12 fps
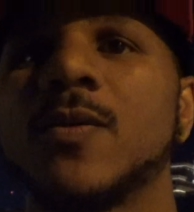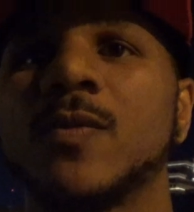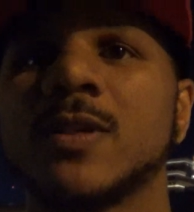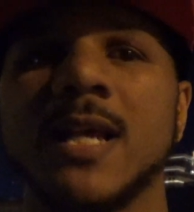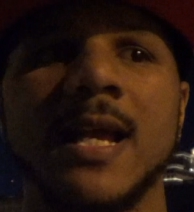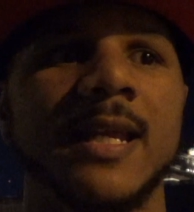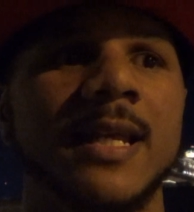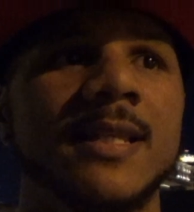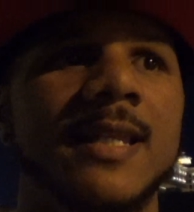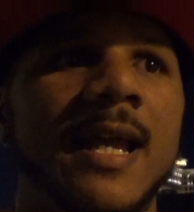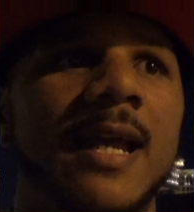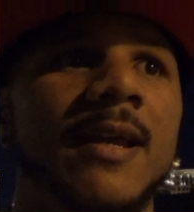Once I
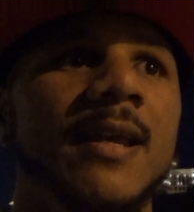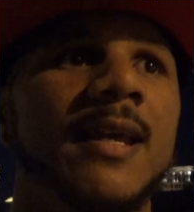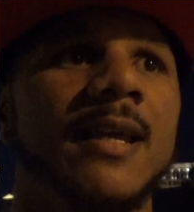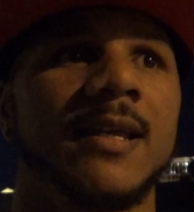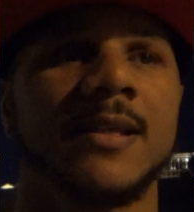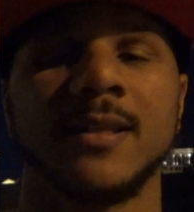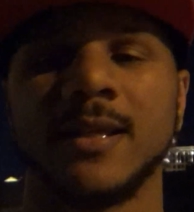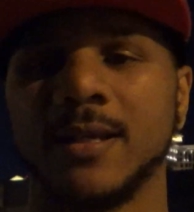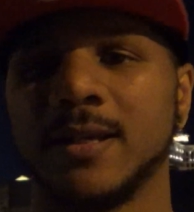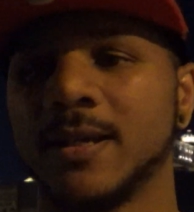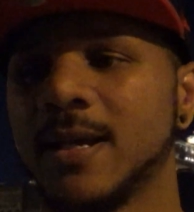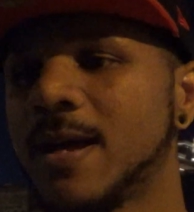get that,
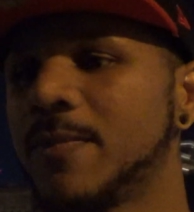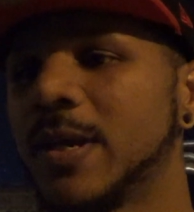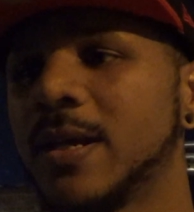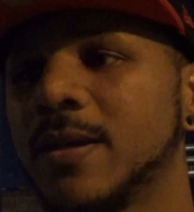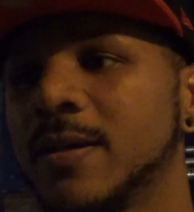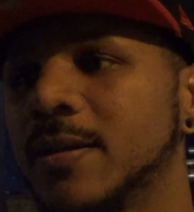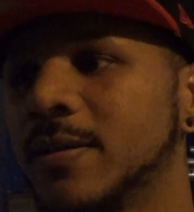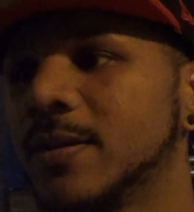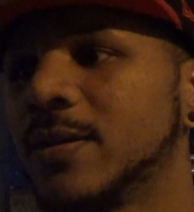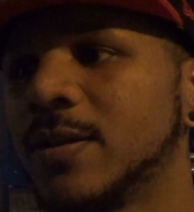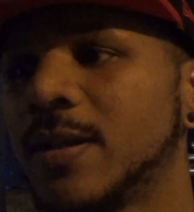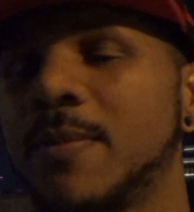then I
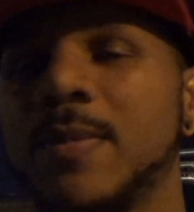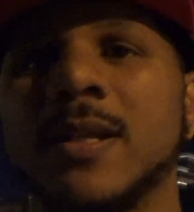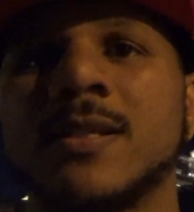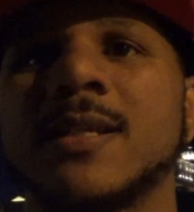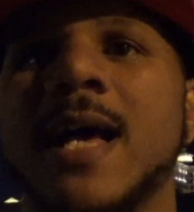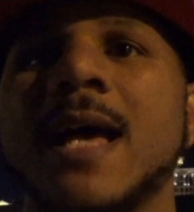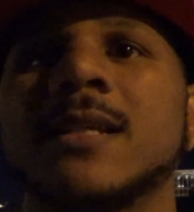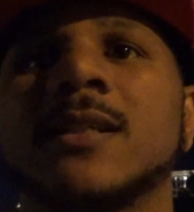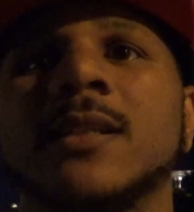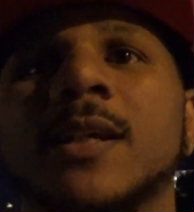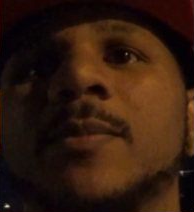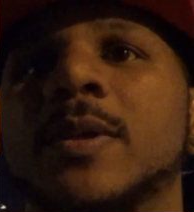mean the sky's
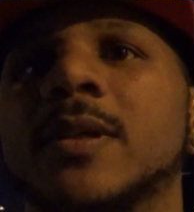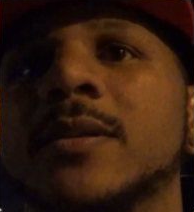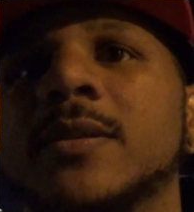the limit.